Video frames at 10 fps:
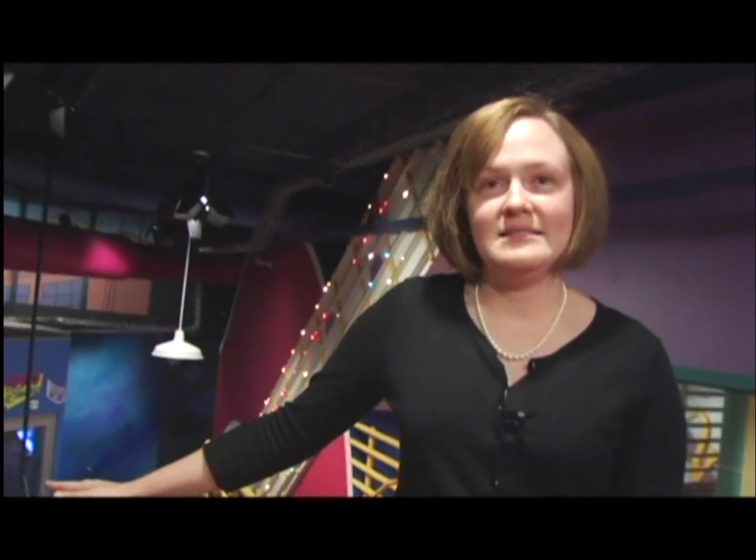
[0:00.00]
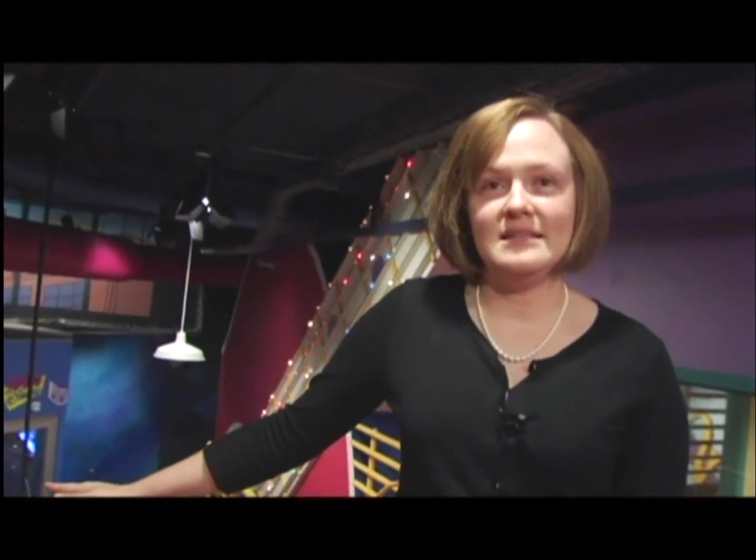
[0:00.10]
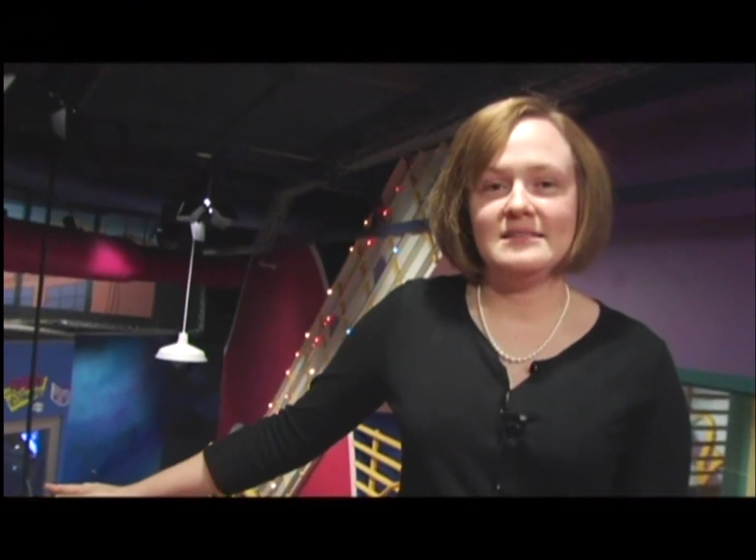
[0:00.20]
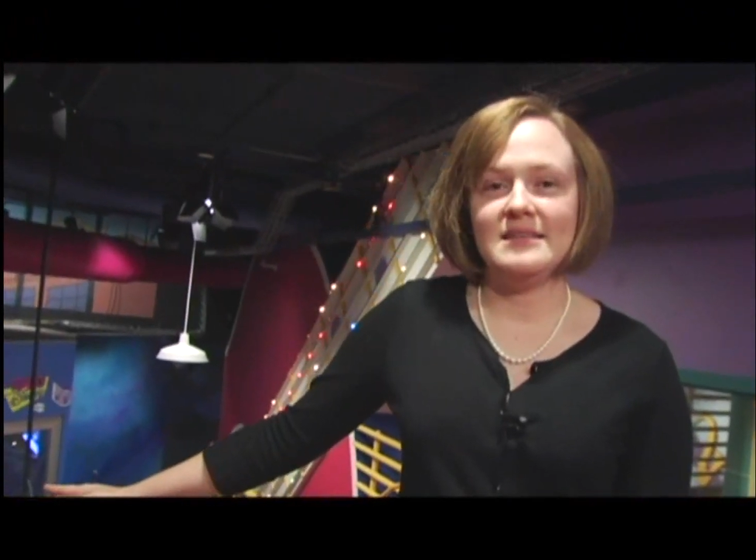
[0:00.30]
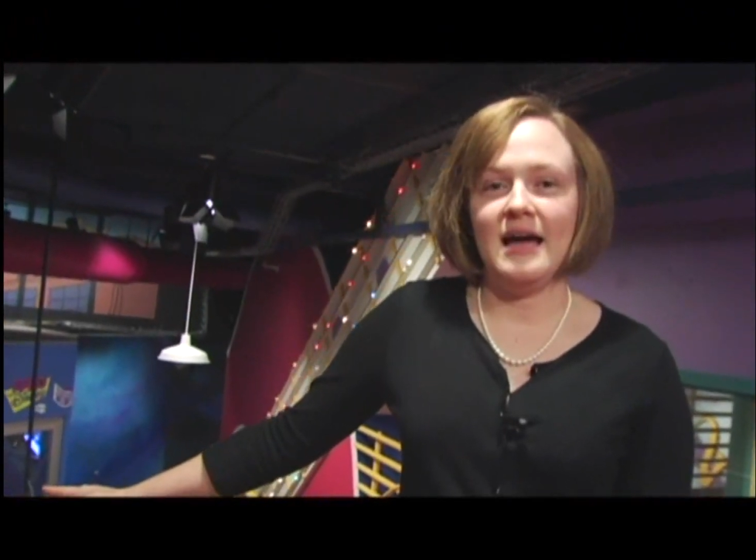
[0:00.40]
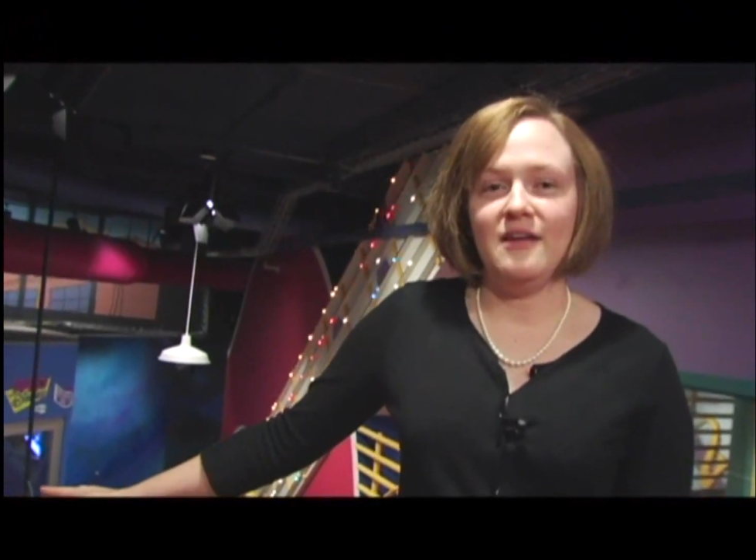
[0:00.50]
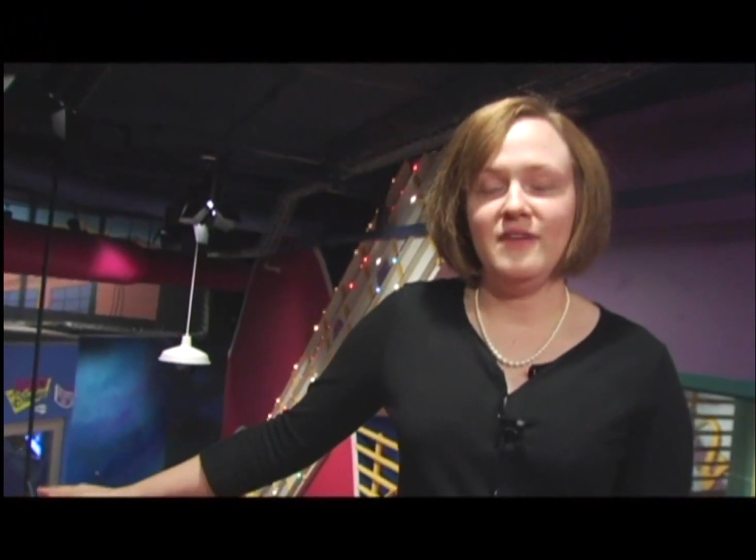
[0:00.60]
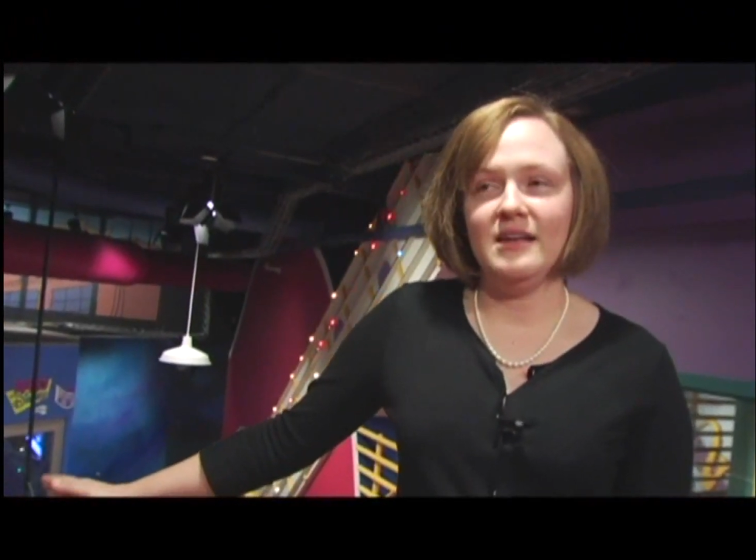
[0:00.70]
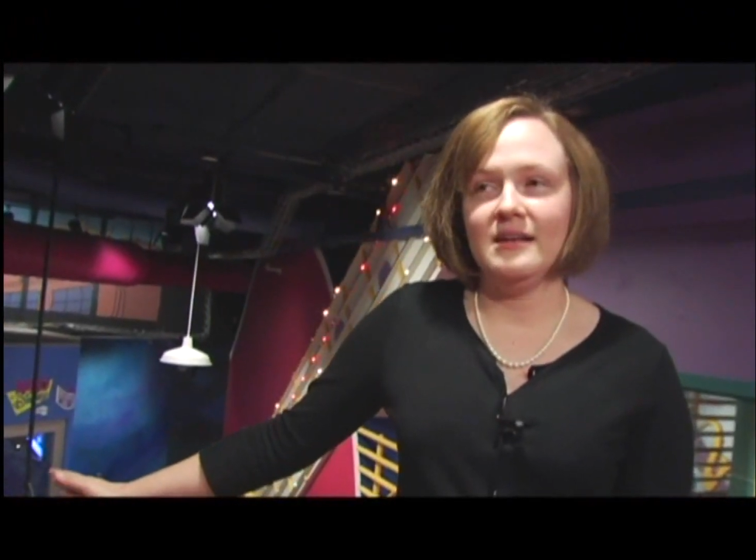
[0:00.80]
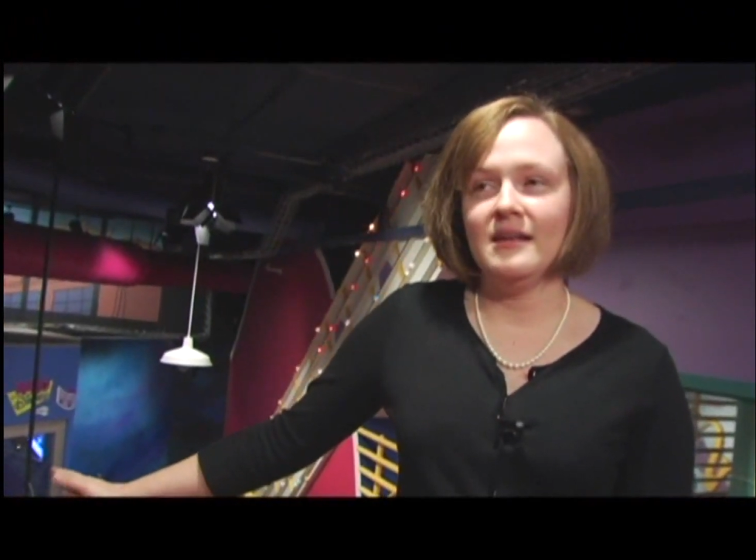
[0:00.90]
that's inside
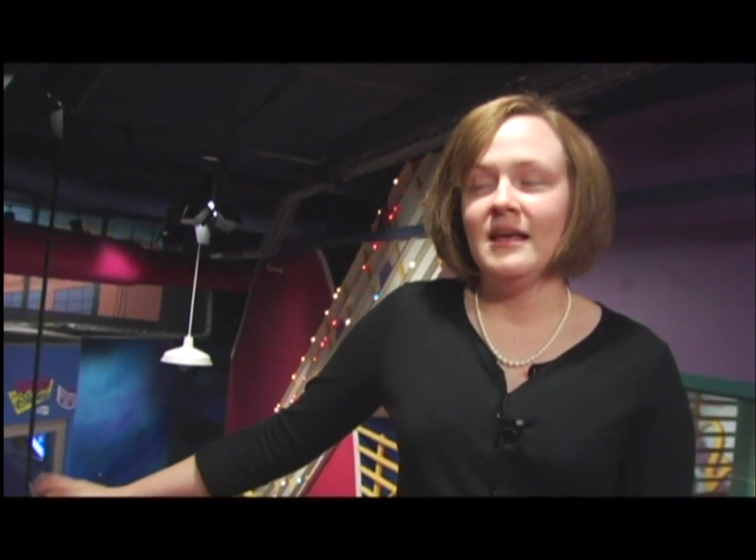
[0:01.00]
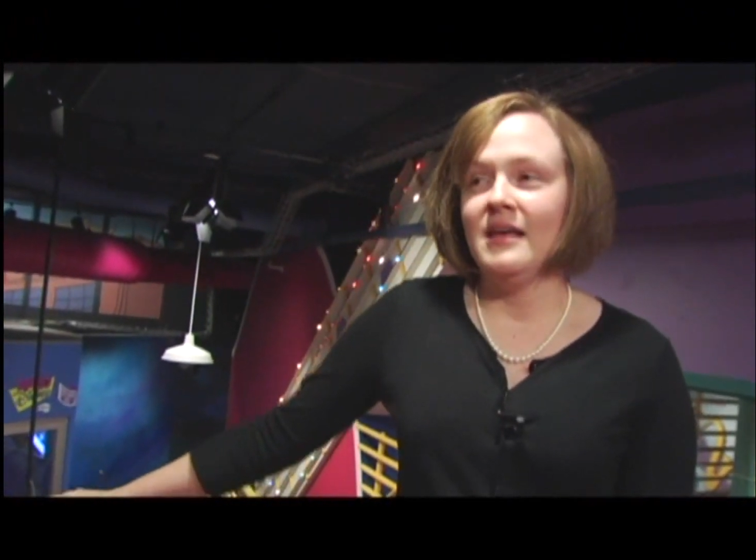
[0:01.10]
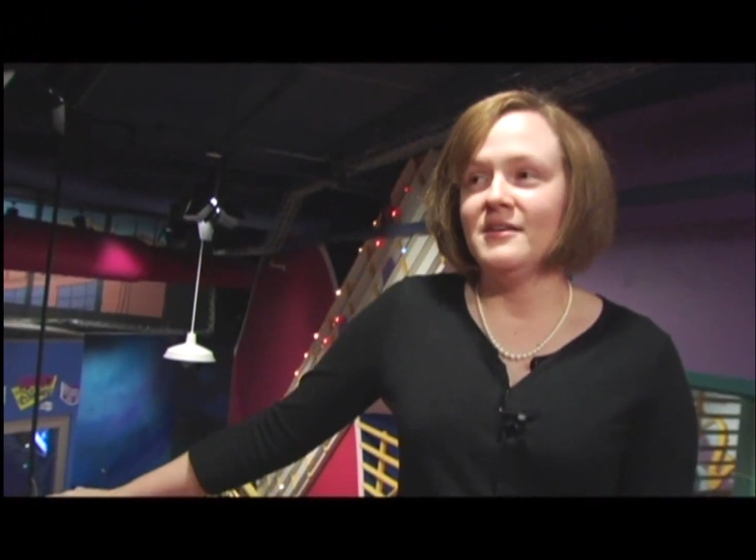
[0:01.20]
of it. And